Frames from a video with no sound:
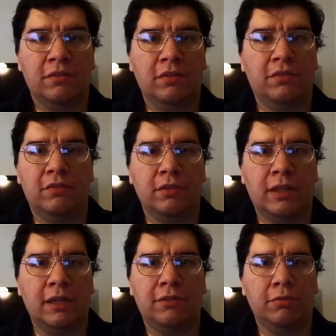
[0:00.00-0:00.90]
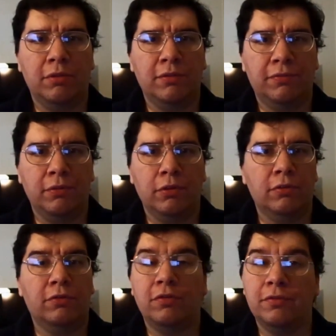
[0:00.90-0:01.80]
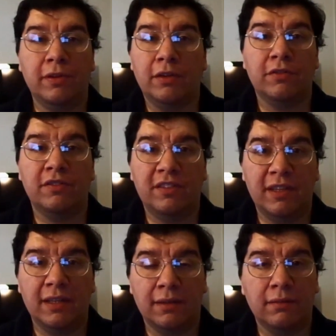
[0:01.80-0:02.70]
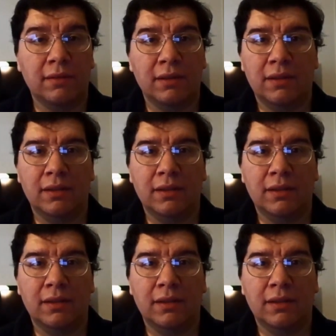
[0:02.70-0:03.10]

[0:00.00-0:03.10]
since July 23, 2010,